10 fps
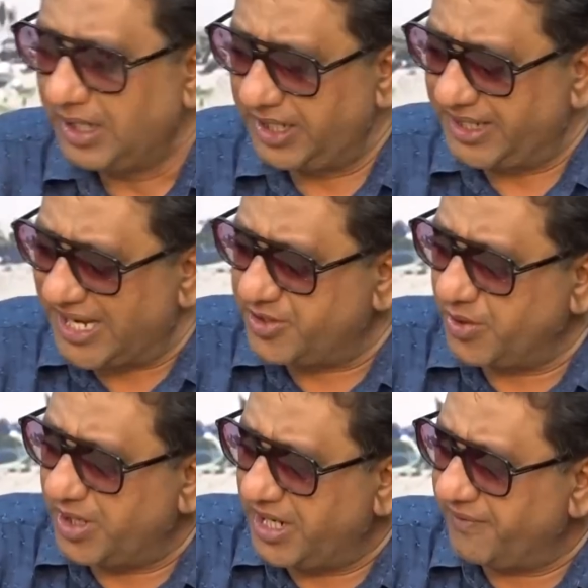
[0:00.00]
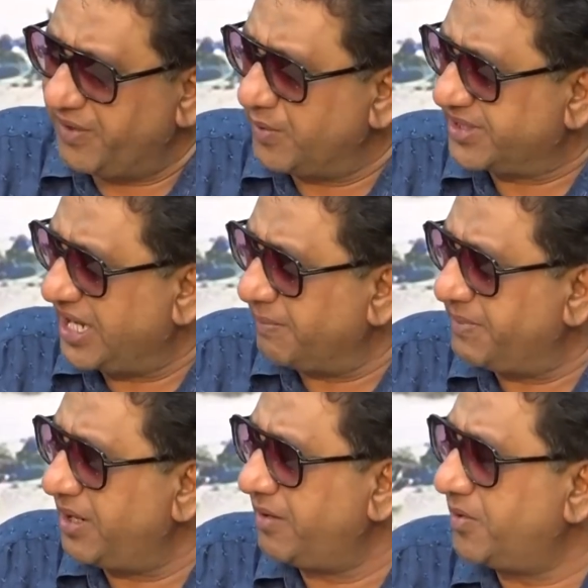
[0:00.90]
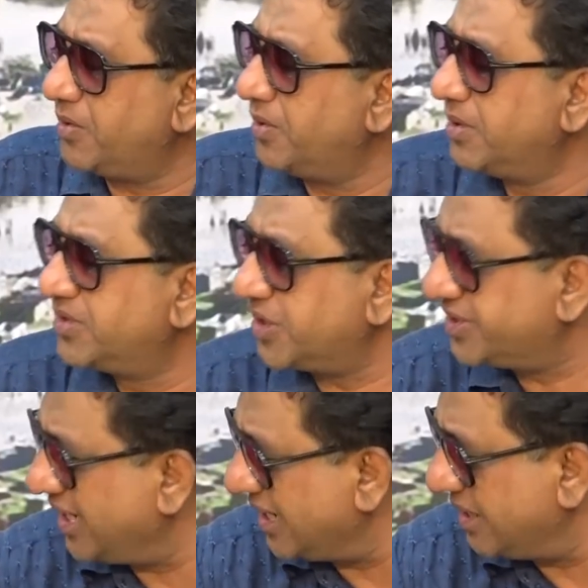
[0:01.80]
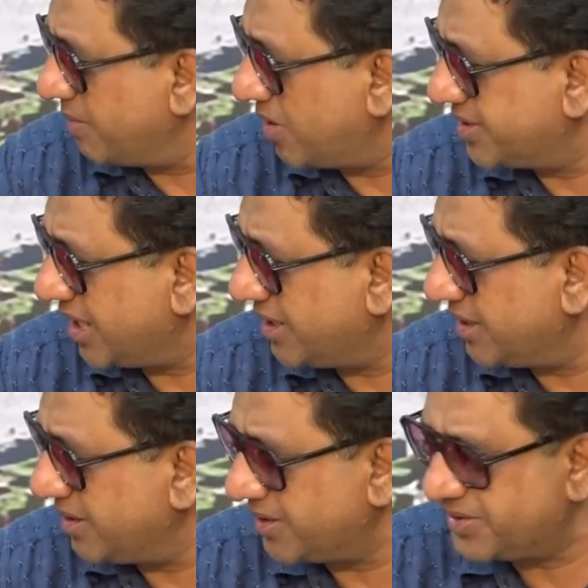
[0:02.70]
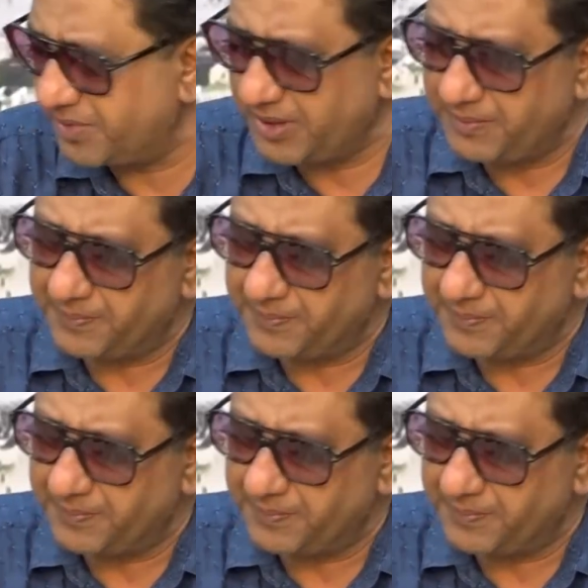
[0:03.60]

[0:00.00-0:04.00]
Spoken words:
And that sugar levy was kept there to sustain the bauxite industry.